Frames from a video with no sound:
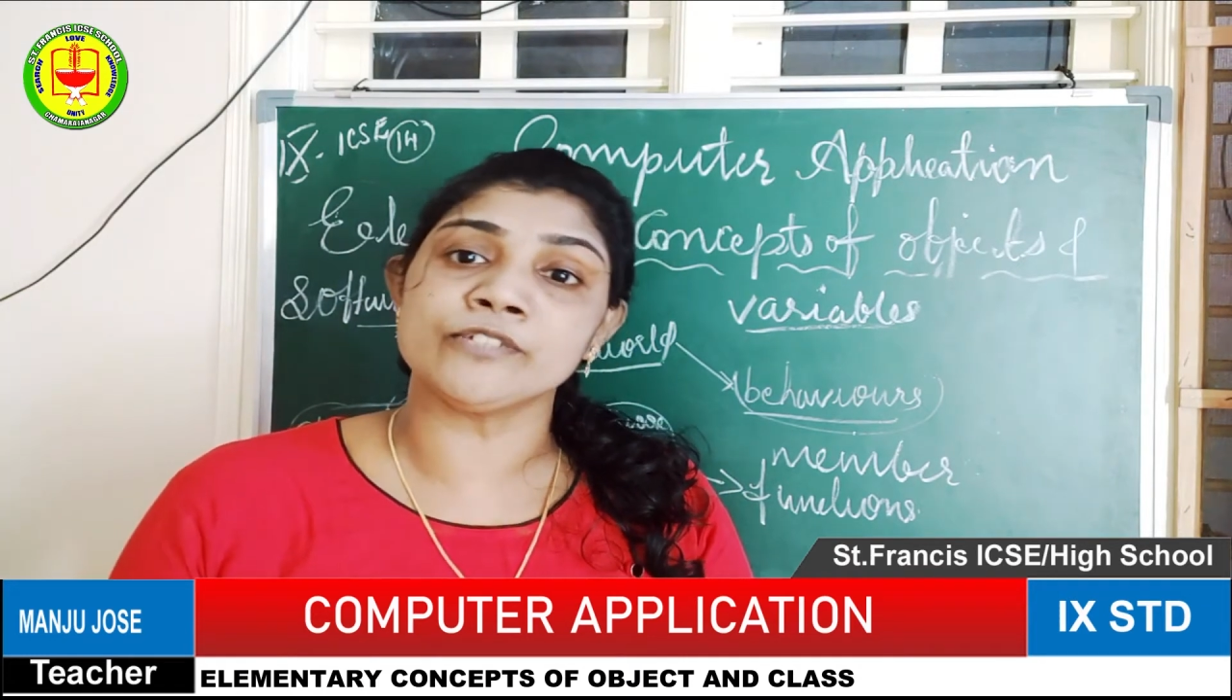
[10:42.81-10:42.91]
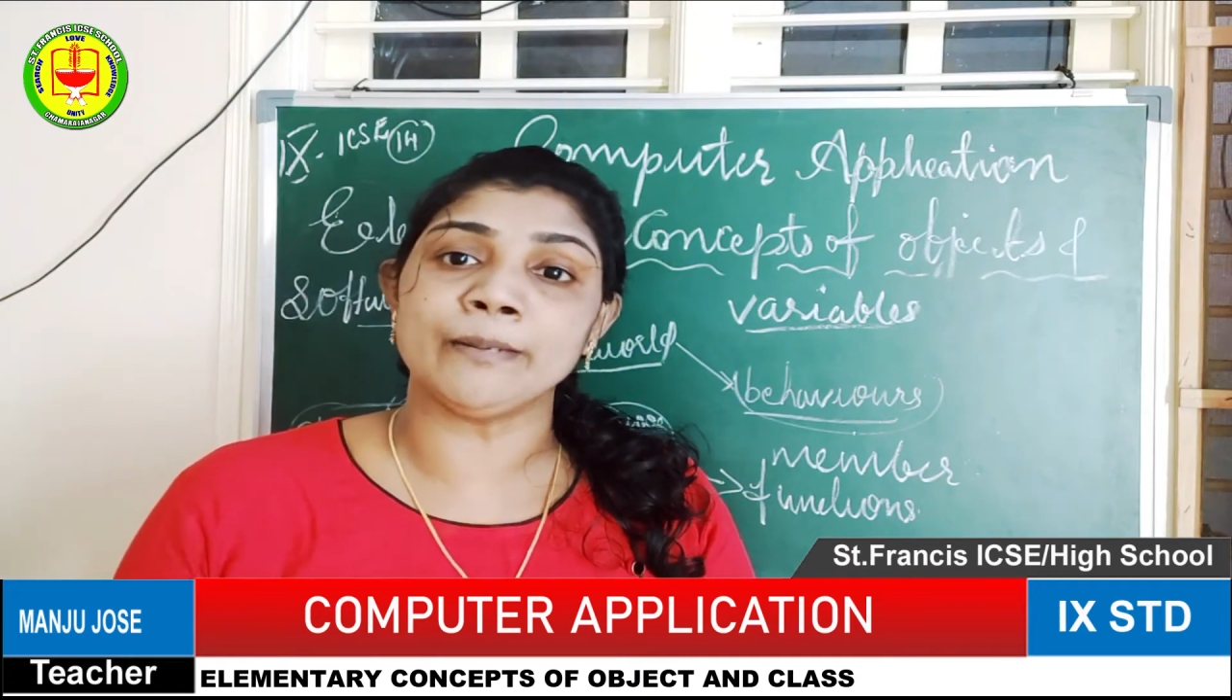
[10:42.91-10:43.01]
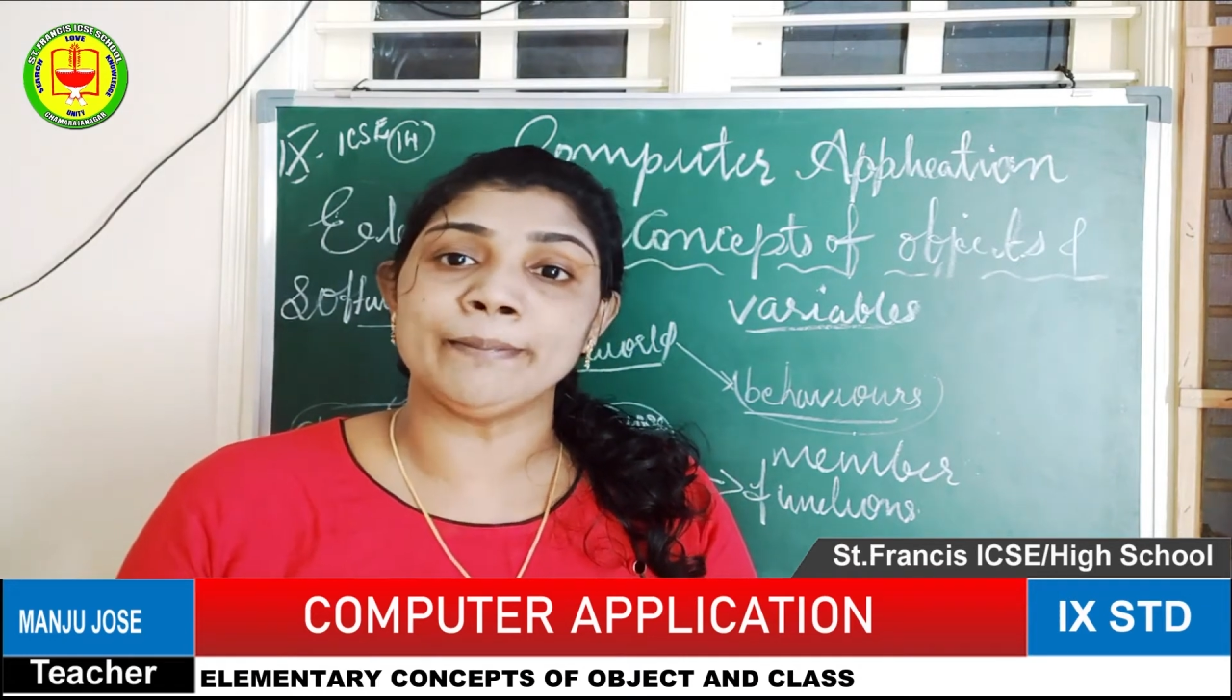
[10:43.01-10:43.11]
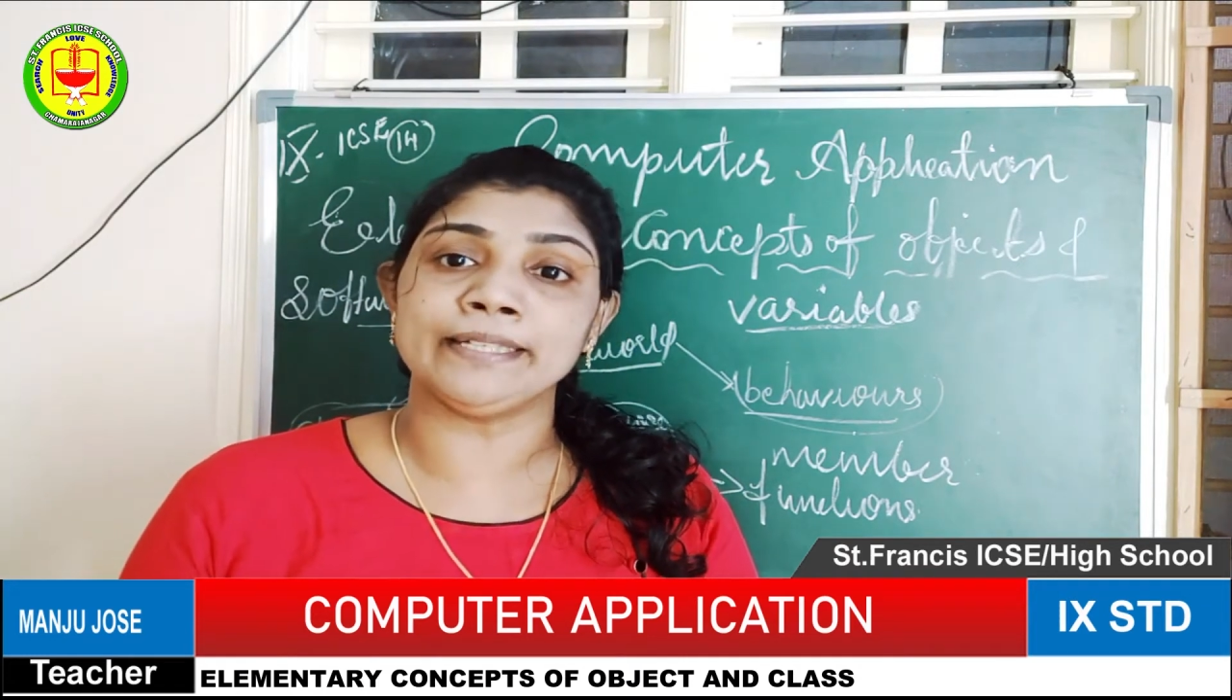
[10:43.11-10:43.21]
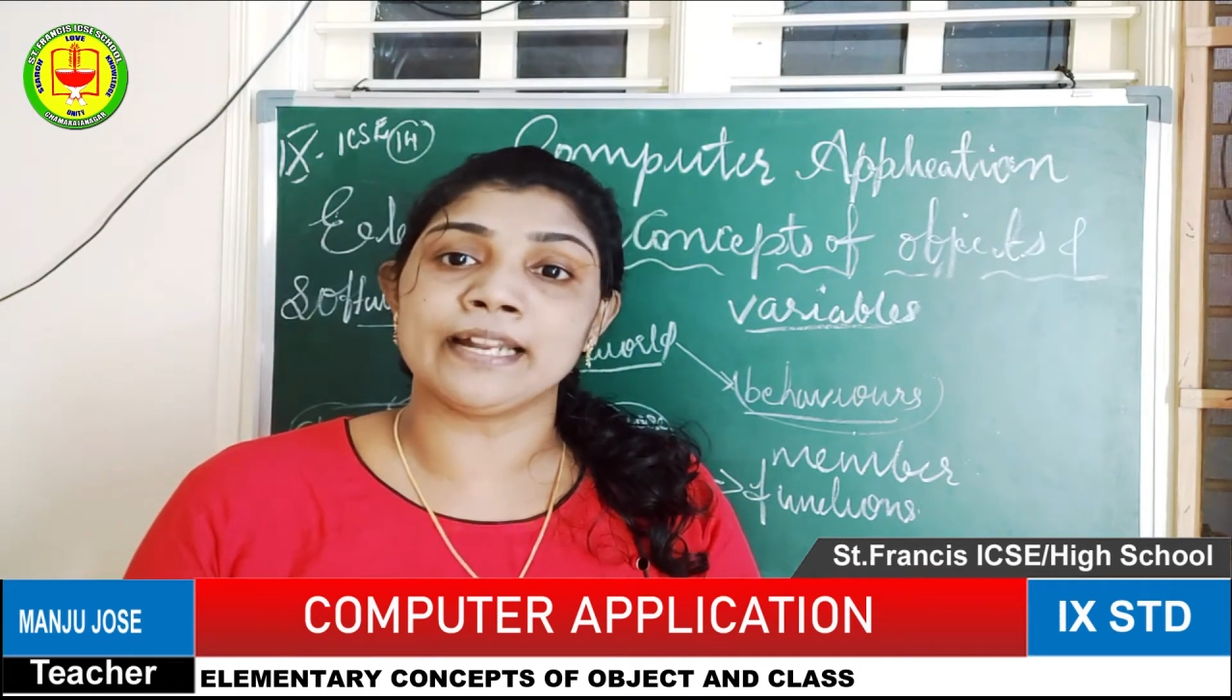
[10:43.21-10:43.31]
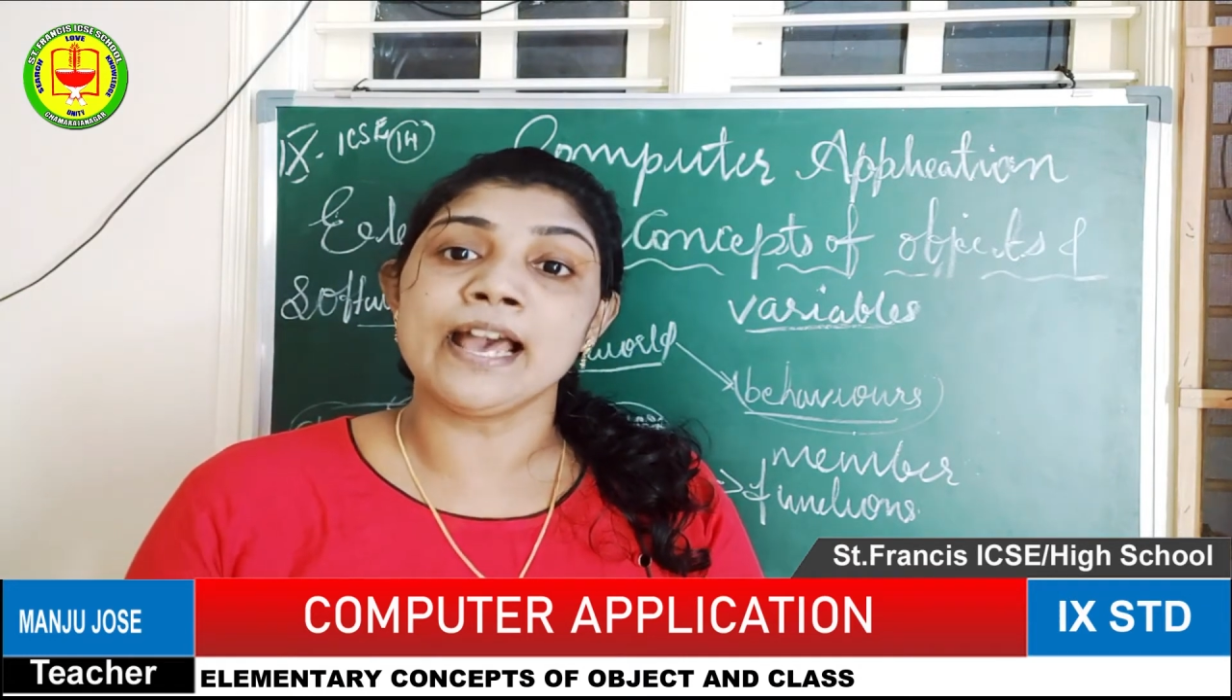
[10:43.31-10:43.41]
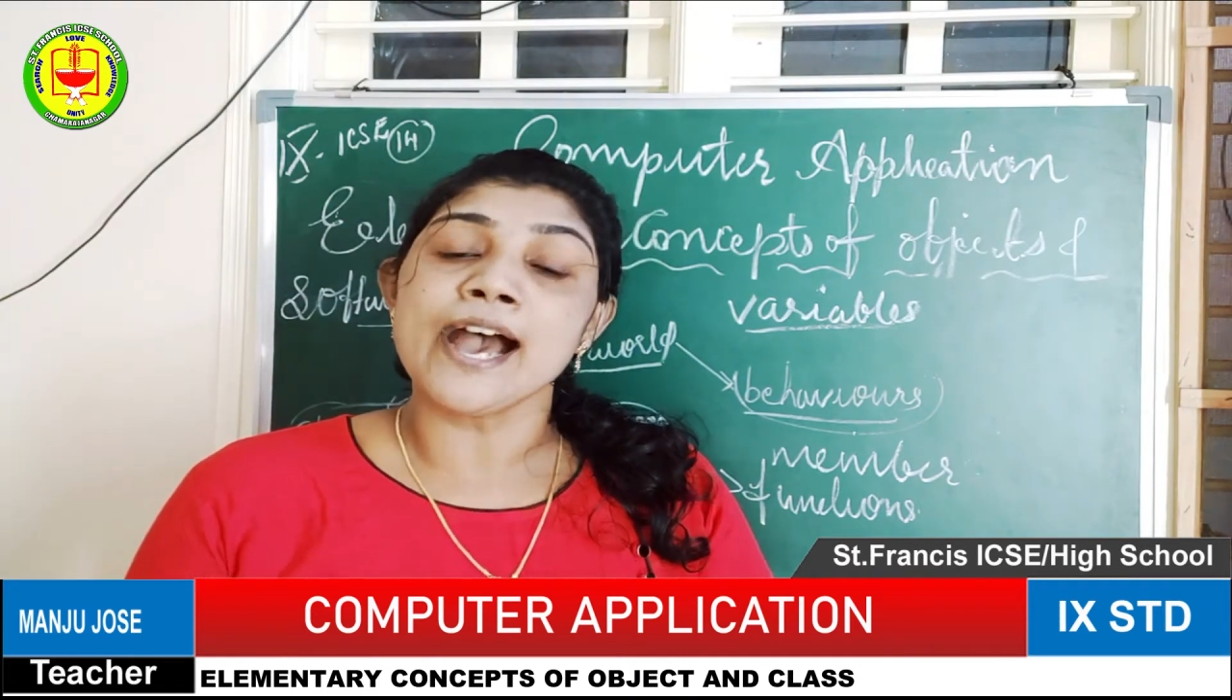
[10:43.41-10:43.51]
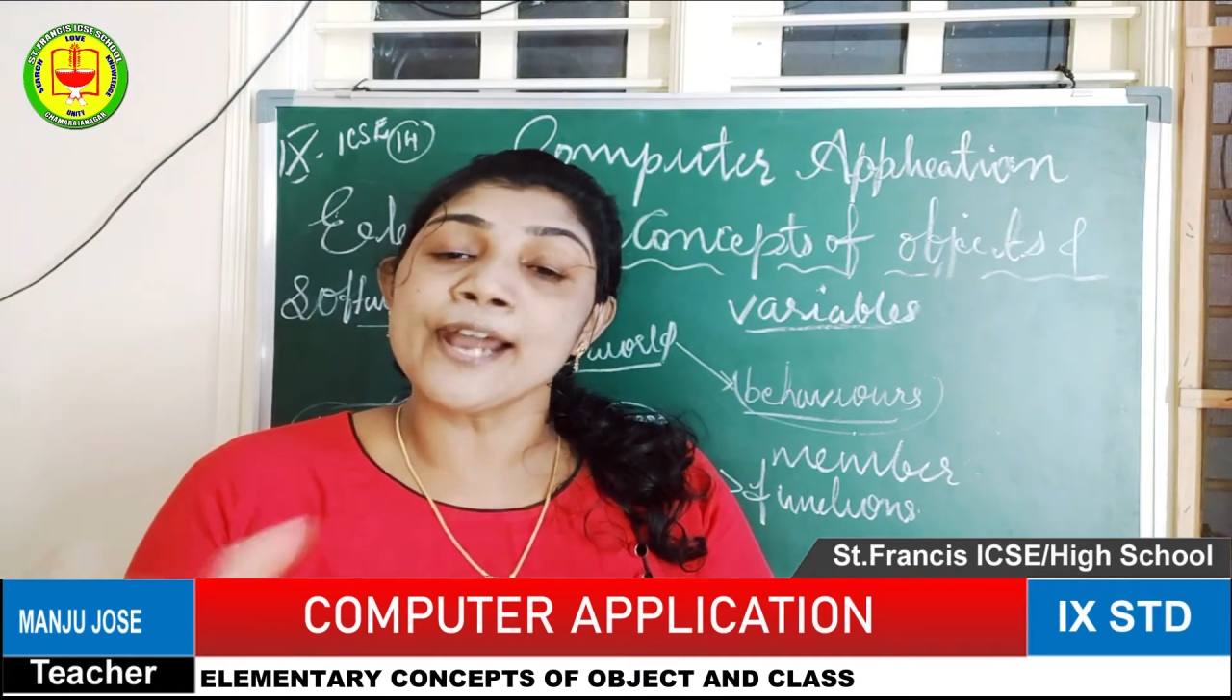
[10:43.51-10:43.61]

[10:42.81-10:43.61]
will be there,